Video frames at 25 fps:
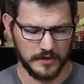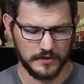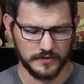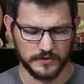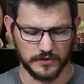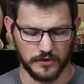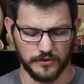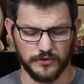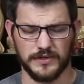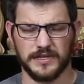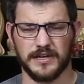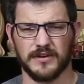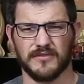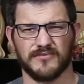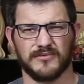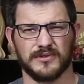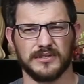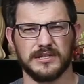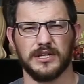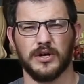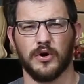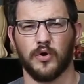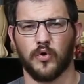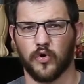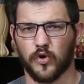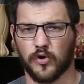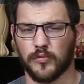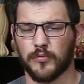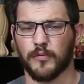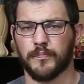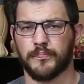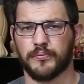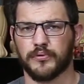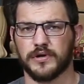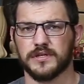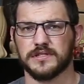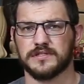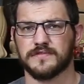so you can get really horrible
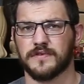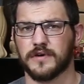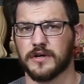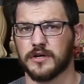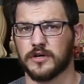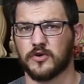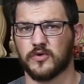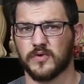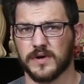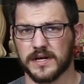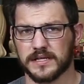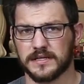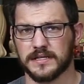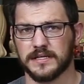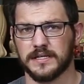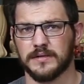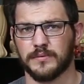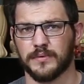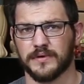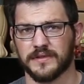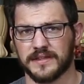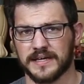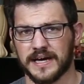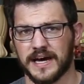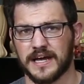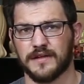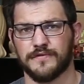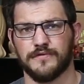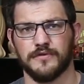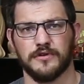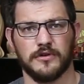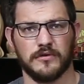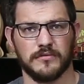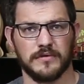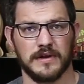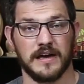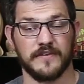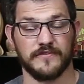prints very quickly with that if you
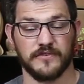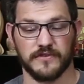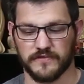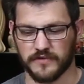don't have